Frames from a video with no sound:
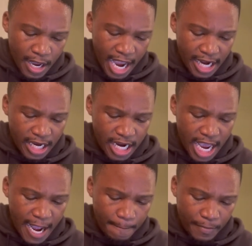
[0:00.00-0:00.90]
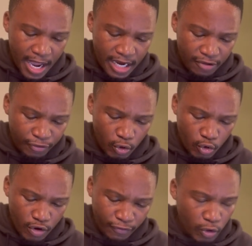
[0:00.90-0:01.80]
and then, um, and if
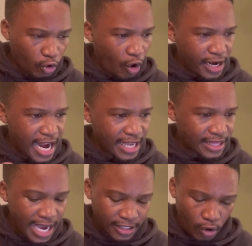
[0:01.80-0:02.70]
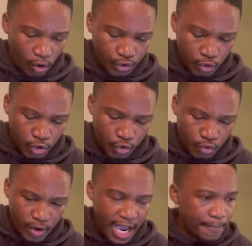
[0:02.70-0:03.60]
you if you connect that also
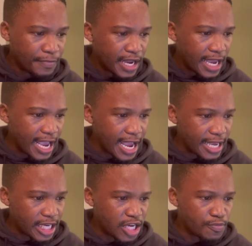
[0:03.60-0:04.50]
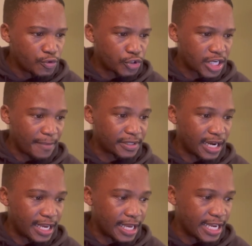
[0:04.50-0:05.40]
to um, uh, Hebrews
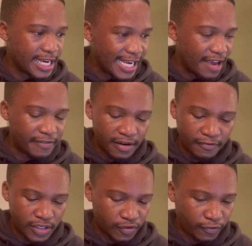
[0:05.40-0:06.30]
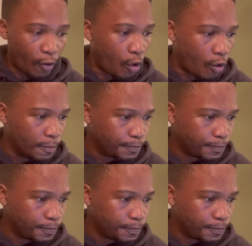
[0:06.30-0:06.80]
chapter eleven, verse four,